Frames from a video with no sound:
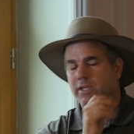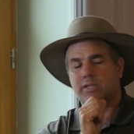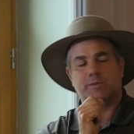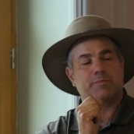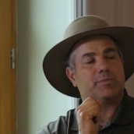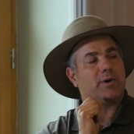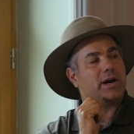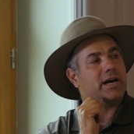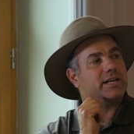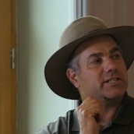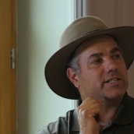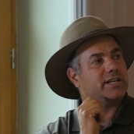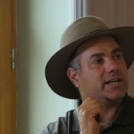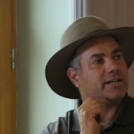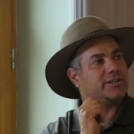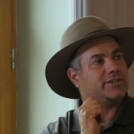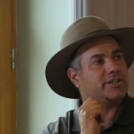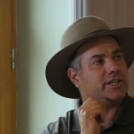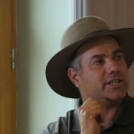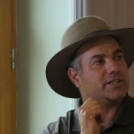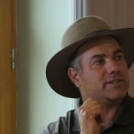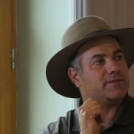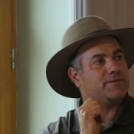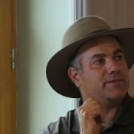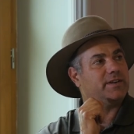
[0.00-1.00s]
This project
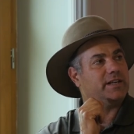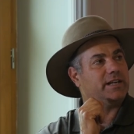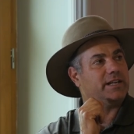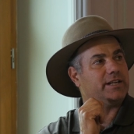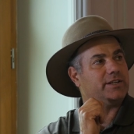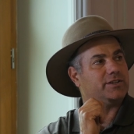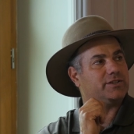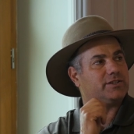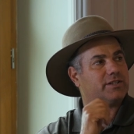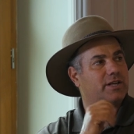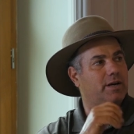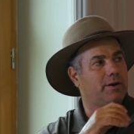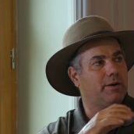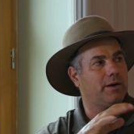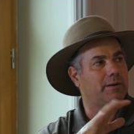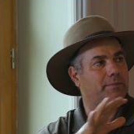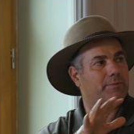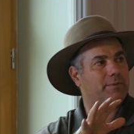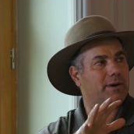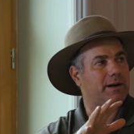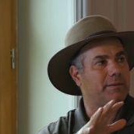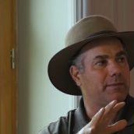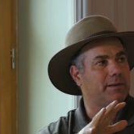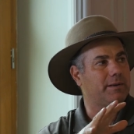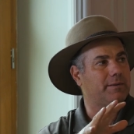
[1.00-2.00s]
just finished, so I
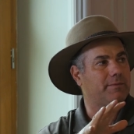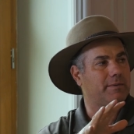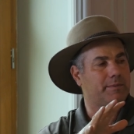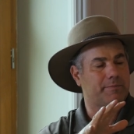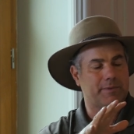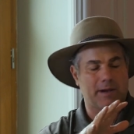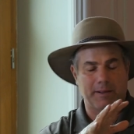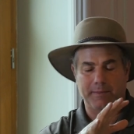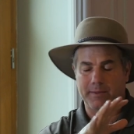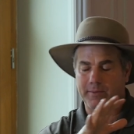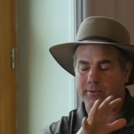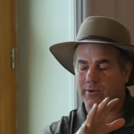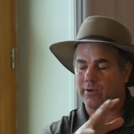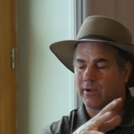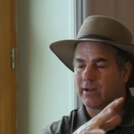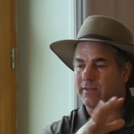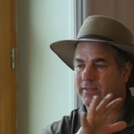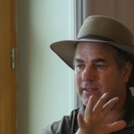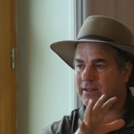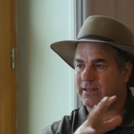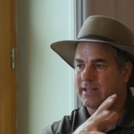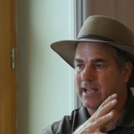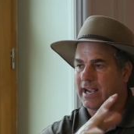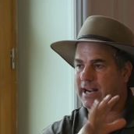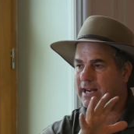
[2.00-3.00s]
probably we probably won't
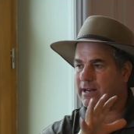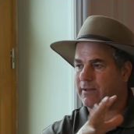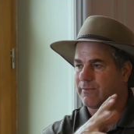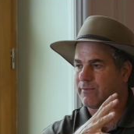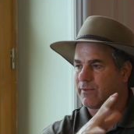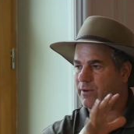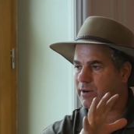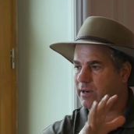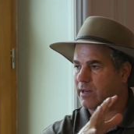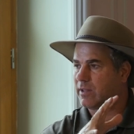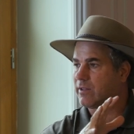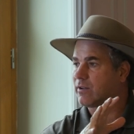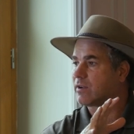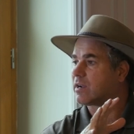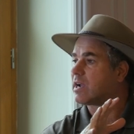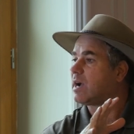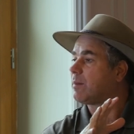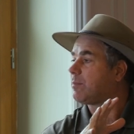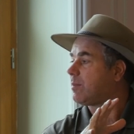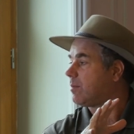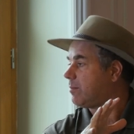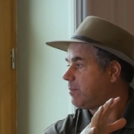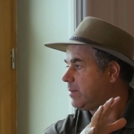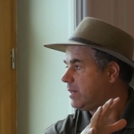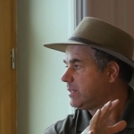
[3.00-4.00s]
have the data for another
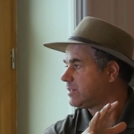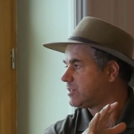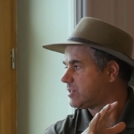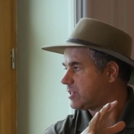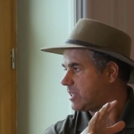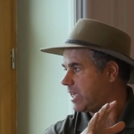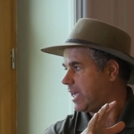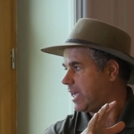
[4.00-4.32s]
couple months